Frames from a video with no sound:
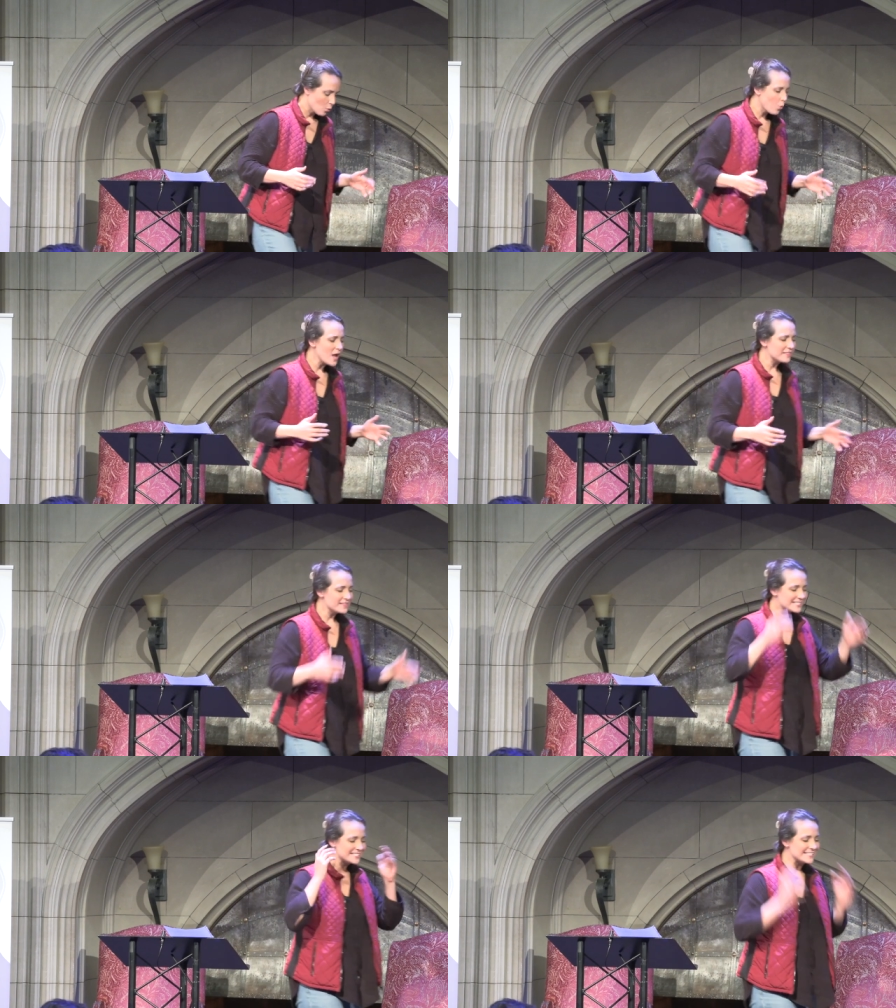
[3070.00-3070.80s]
what
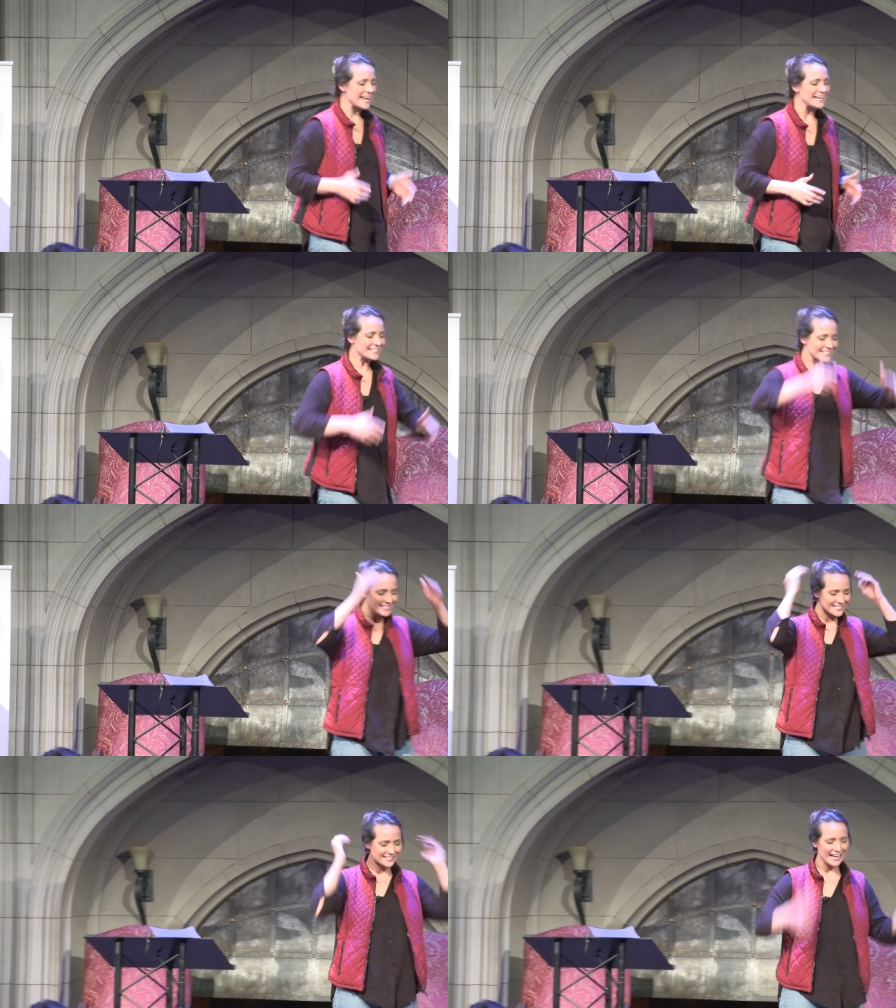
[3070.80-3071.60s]
Satan
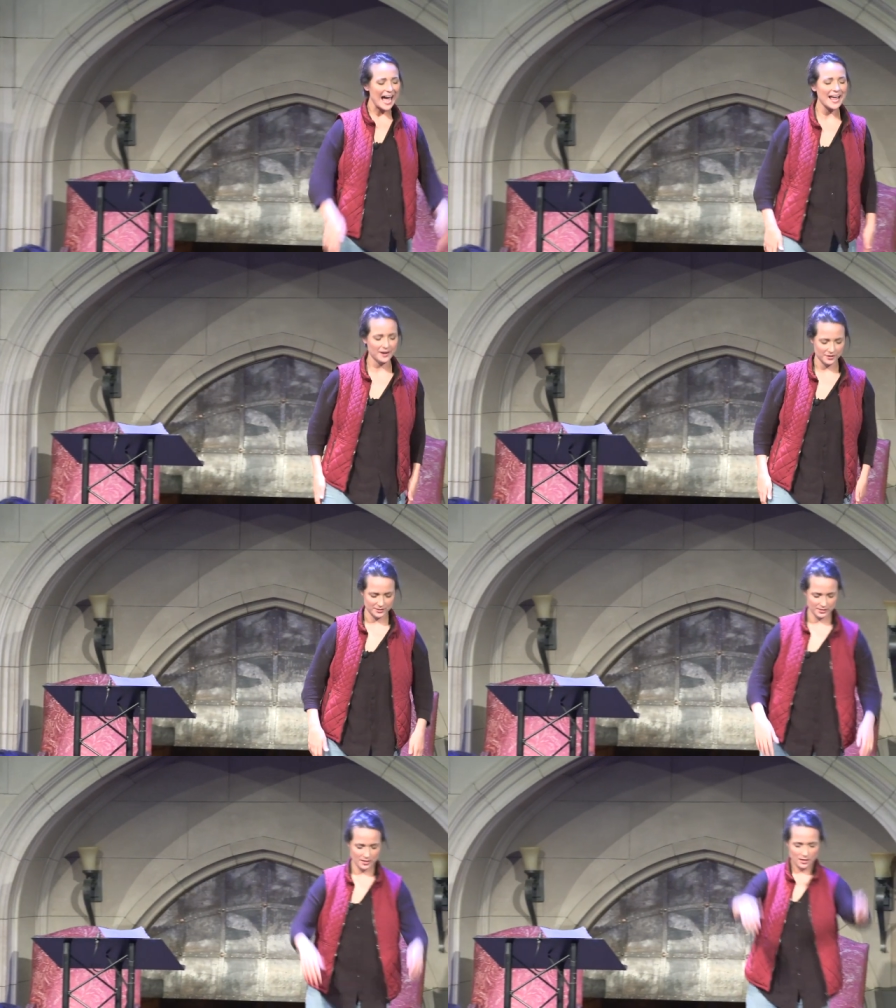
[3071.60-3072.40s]

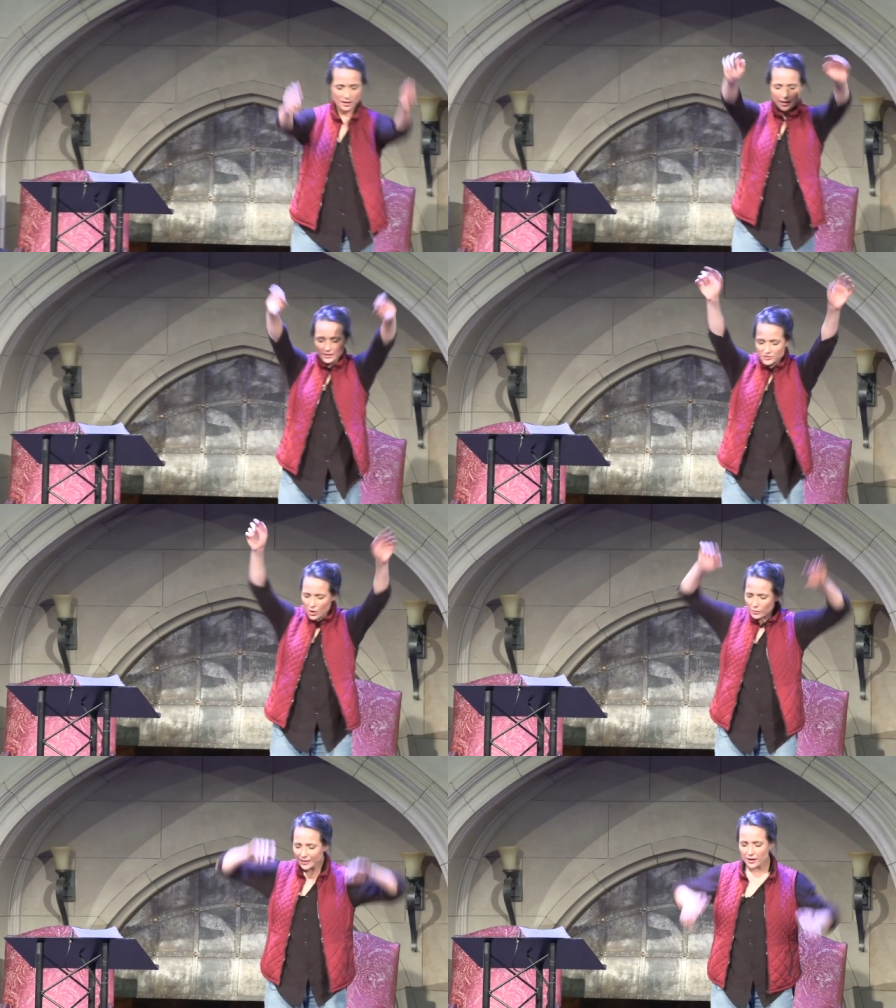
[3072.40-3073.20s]
desires, and
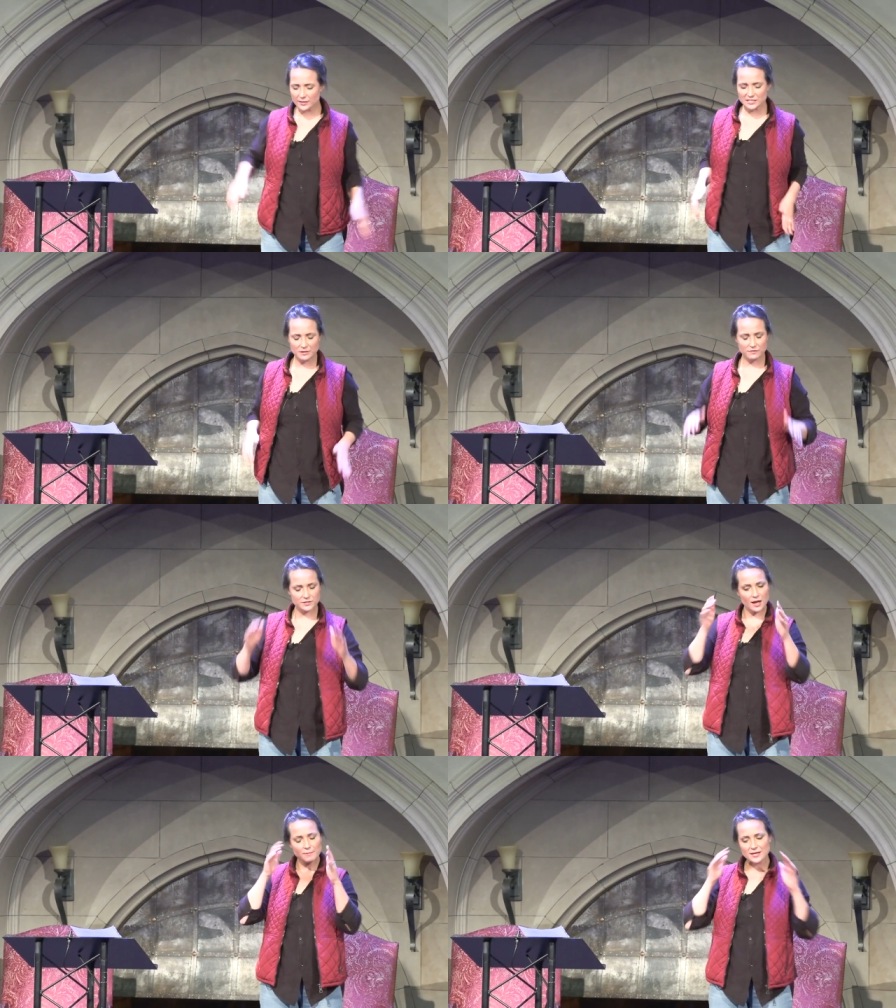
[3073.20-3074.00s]
don't get on to me for
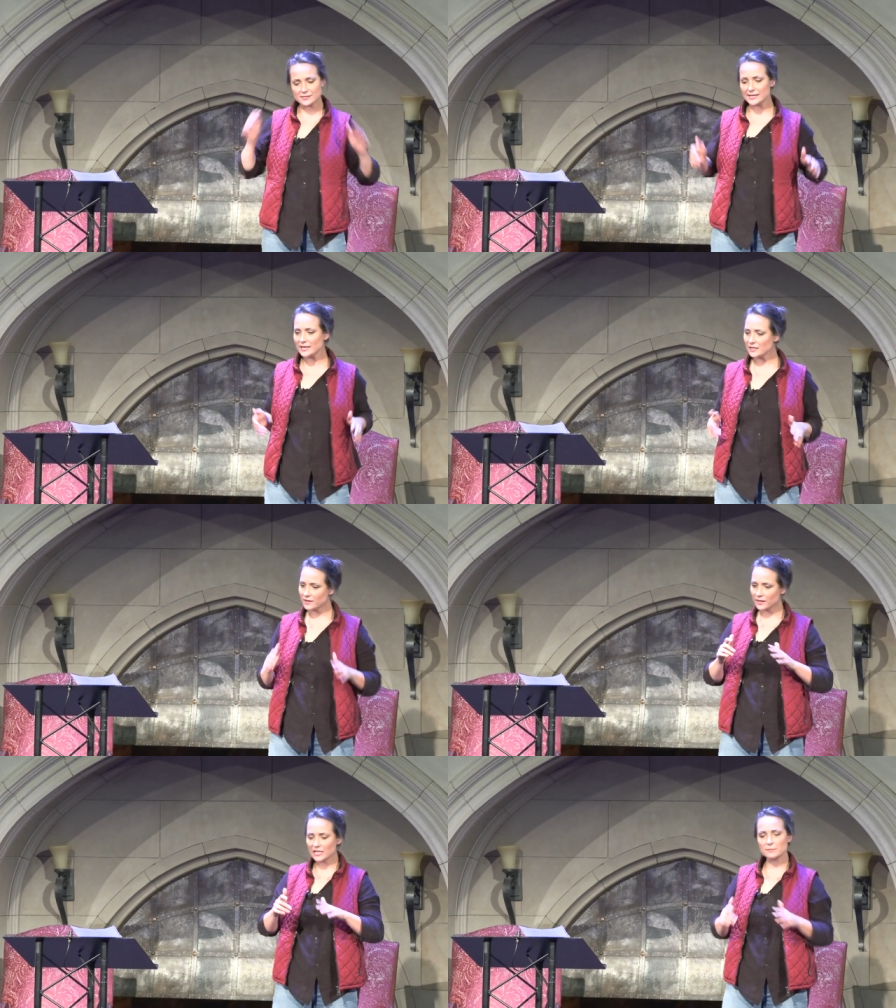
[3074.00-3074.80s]
talking about Satan and the
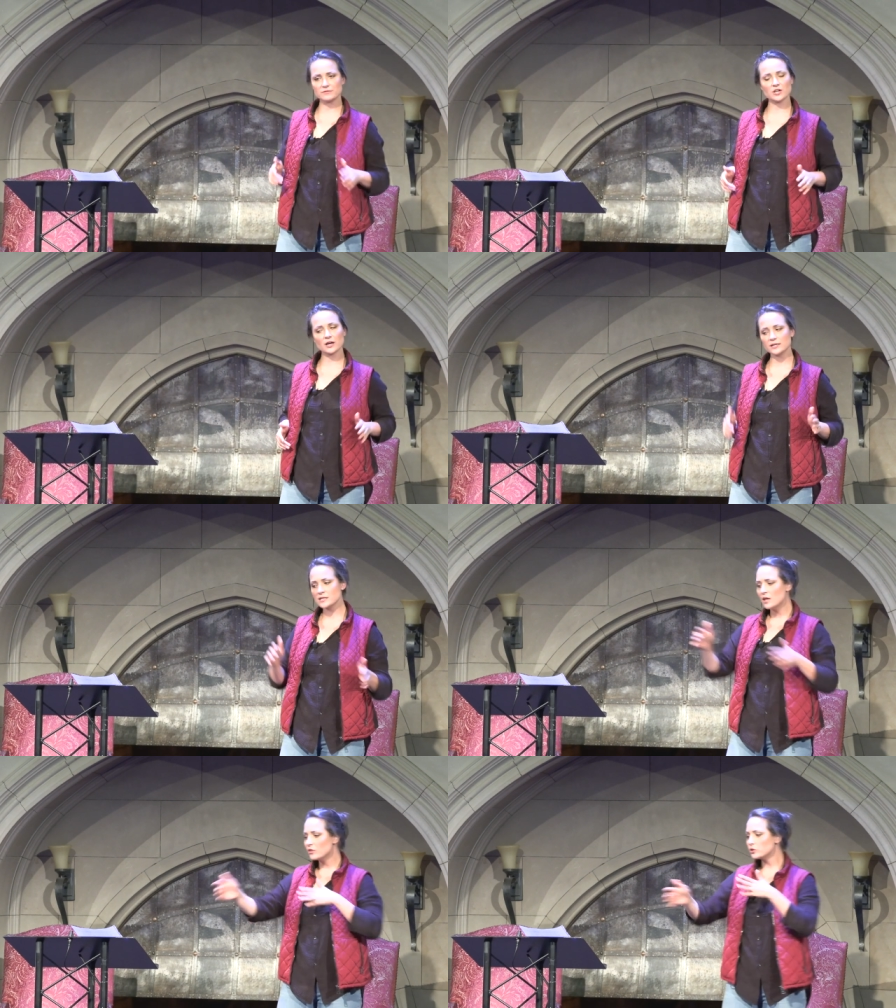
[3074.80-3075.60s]
kingdom of darkness.
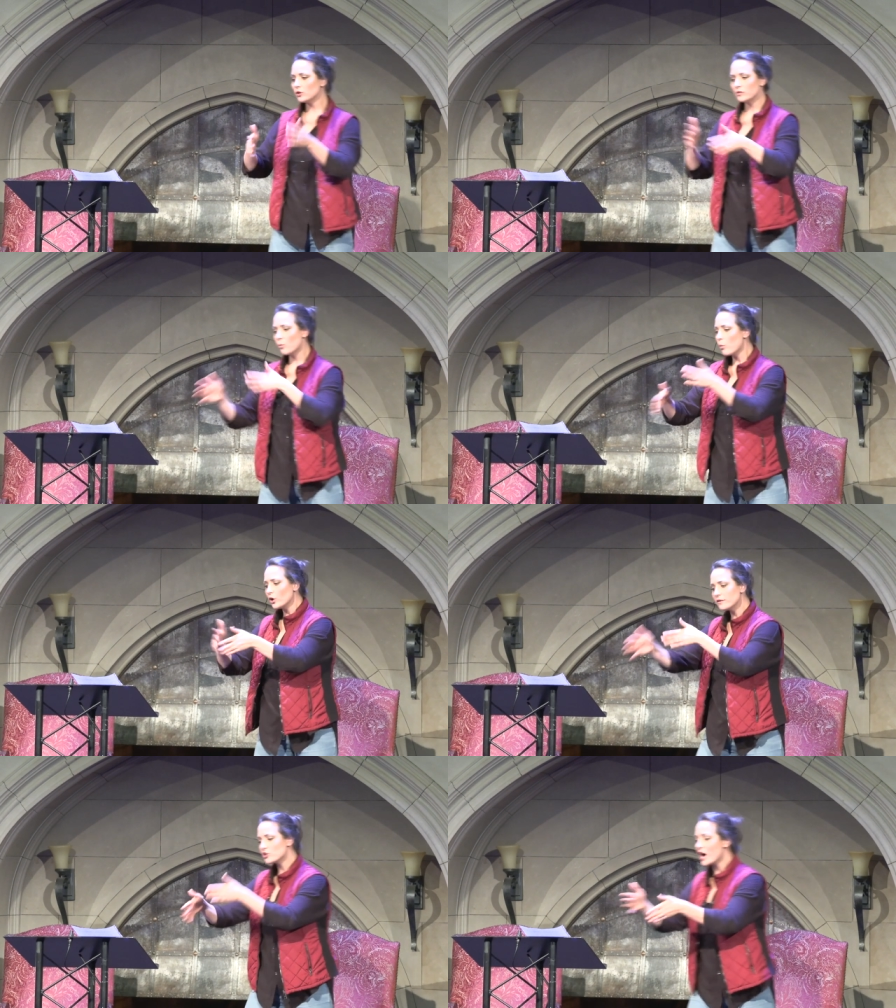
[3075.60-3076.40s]
The, the word of